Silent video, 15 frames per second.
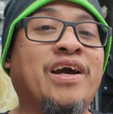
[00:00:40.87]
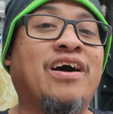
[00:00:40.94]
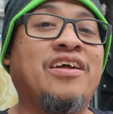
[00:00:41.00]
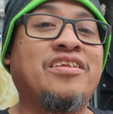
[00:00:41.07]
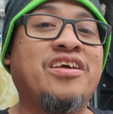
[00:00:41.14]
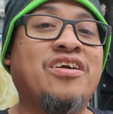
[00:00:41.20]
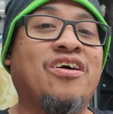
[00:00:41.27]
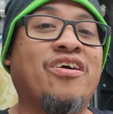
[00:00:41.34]

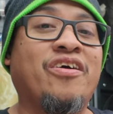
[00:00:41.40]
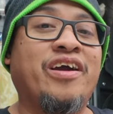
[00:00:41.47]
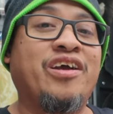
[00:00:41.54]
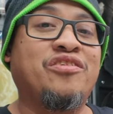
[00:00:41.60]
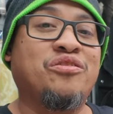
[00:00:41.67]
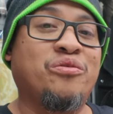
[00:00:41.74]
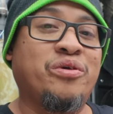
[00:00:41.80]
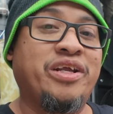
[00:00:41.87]
on the
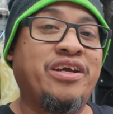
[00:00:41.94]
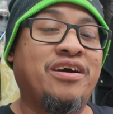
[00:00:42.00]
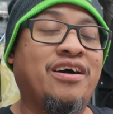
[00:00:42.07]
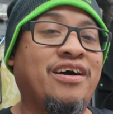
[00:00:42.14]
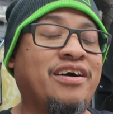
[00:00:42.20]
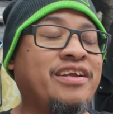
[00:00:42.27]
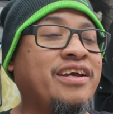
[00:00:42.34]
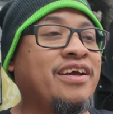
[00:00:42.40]
RS already
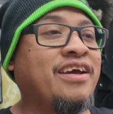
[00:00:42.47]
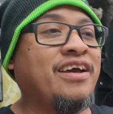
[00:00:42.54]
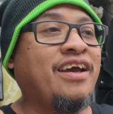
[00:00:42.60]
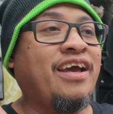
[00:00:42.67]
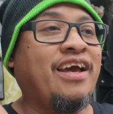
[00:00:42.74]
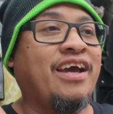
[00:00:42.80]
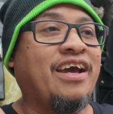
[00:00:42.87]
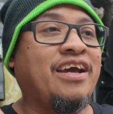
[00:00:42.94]
on
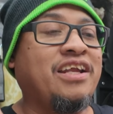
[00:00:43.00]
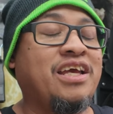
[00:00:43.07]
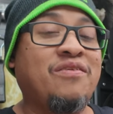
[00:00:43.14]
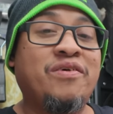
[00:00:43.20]
and